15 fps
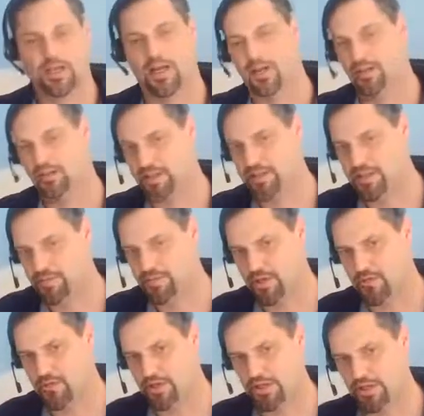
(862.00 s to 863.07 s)
I know that seems
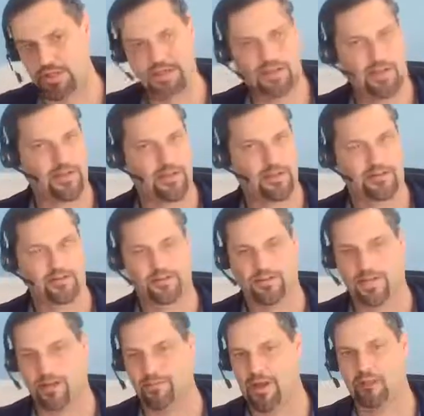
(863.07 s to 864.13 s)
unrealistic.
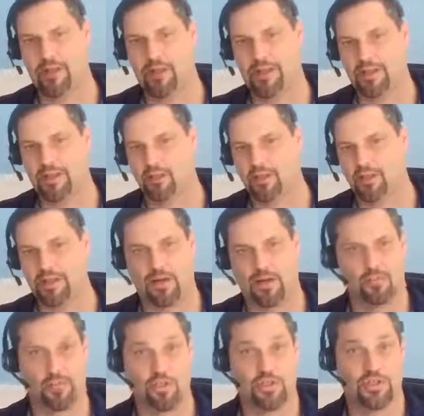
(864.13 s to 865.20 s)
I'm not making numbers
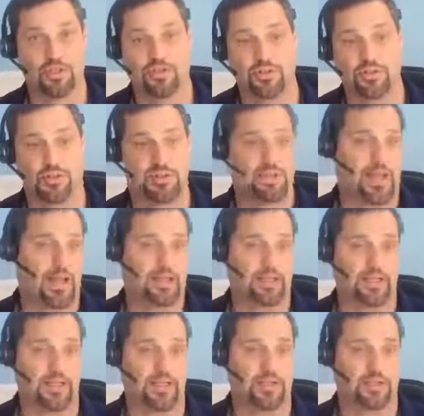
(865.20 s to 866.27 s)
up. We're just using the
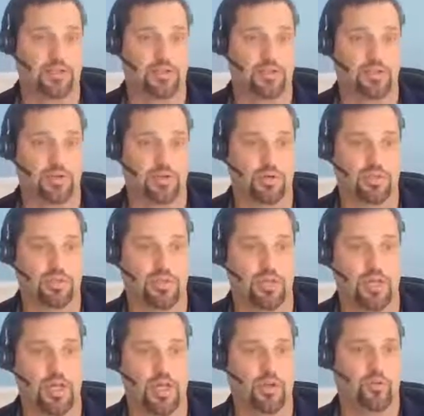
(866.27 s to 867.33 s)
last 10 years historically.
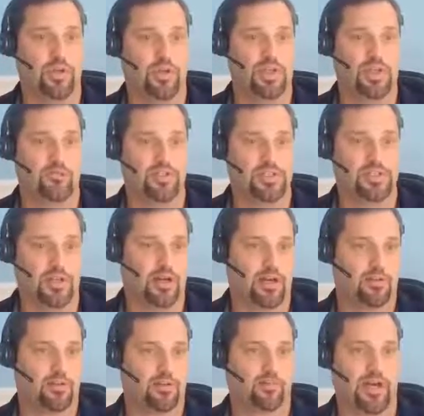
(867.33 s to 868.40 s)
We can even say, all
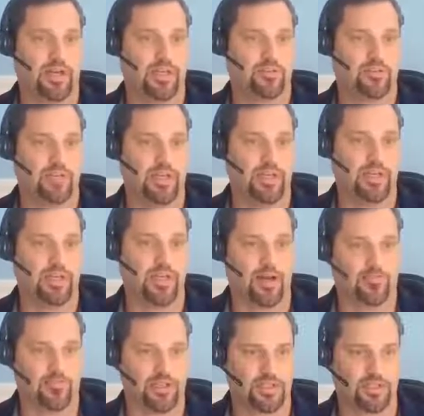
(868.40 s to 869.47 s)
right, well, bucket B
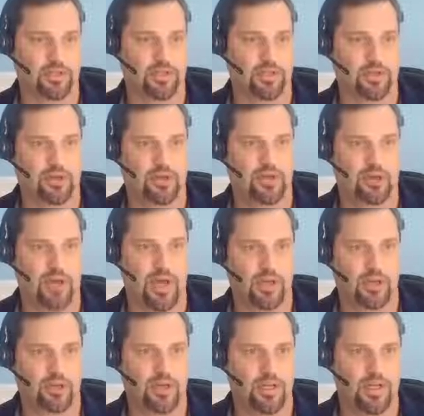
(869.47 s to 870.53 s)
obviously returned
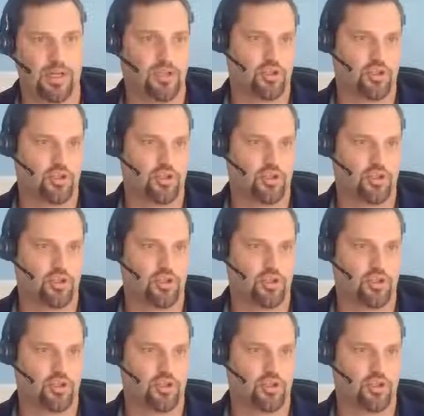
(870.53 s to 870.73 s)
better.